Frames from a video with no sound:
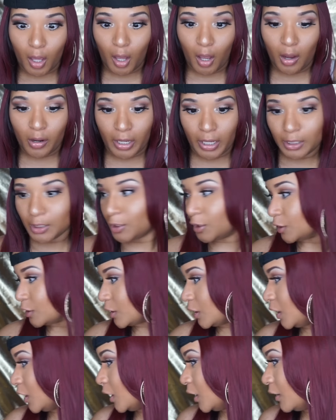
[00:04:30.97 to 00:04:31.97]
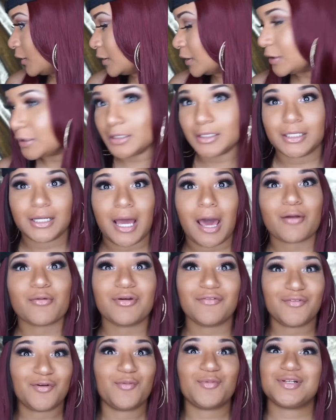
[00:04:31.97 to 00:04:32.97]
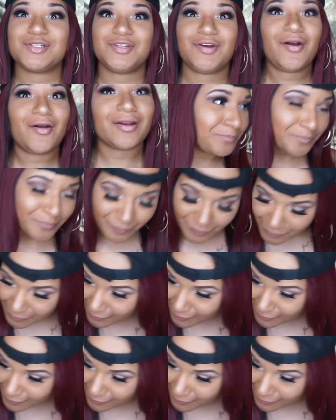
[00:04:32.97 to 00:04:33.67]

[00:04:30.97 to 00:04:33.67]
Okay, look, I don't even know where to start. If